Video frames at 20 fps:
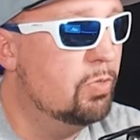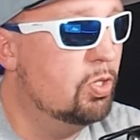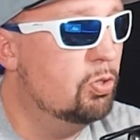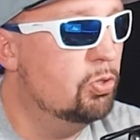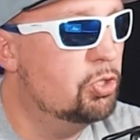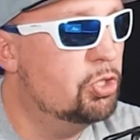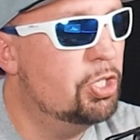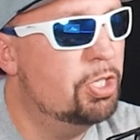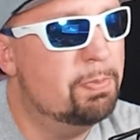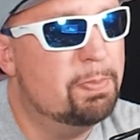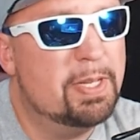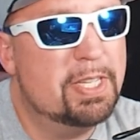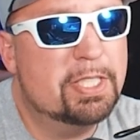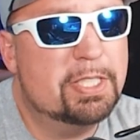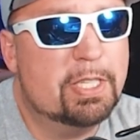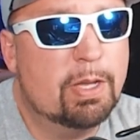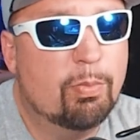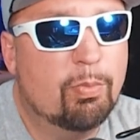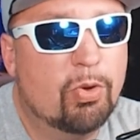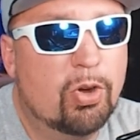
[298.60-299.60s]
You should be
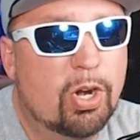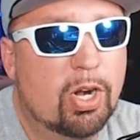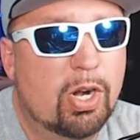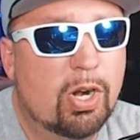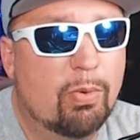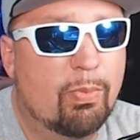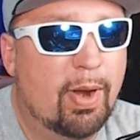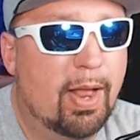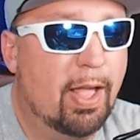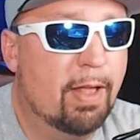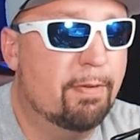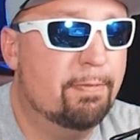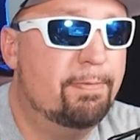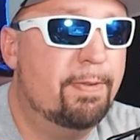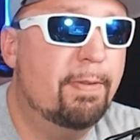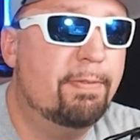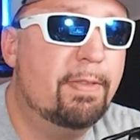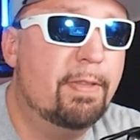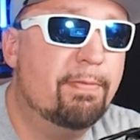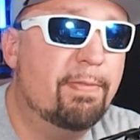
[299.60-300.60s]
somewhere around
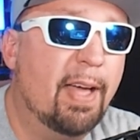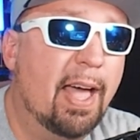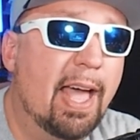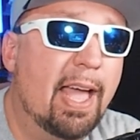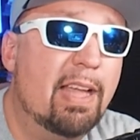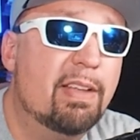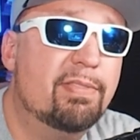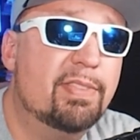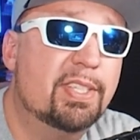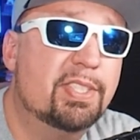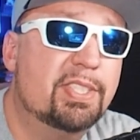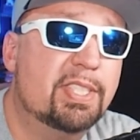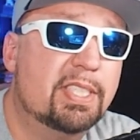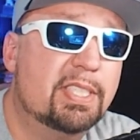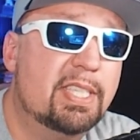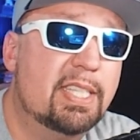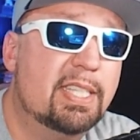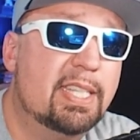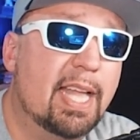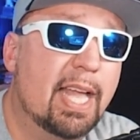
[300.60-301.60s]
55 to
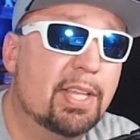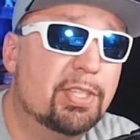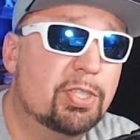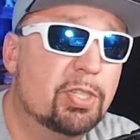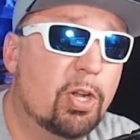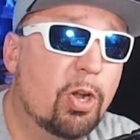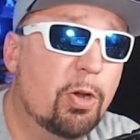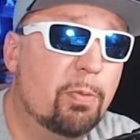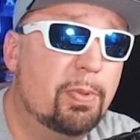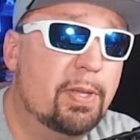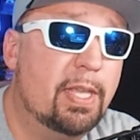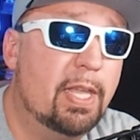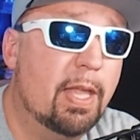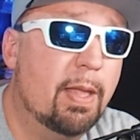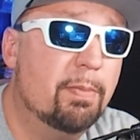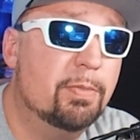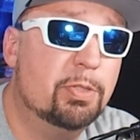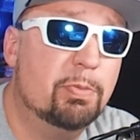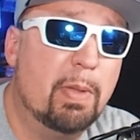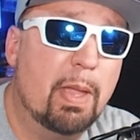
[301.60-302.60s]
60,000
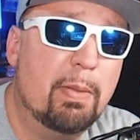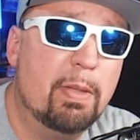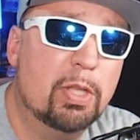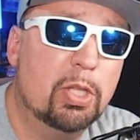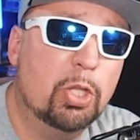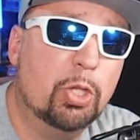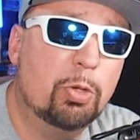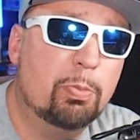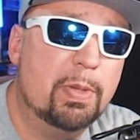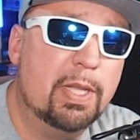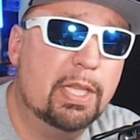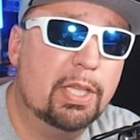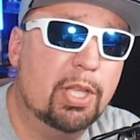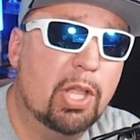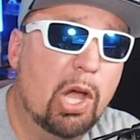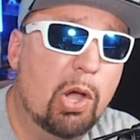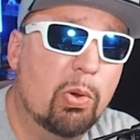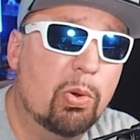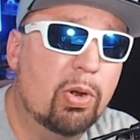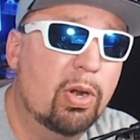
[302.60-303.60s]
RPMs, maybe a little bit
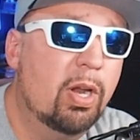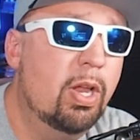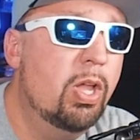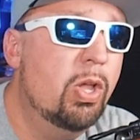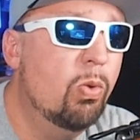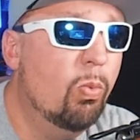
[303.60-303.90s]
lower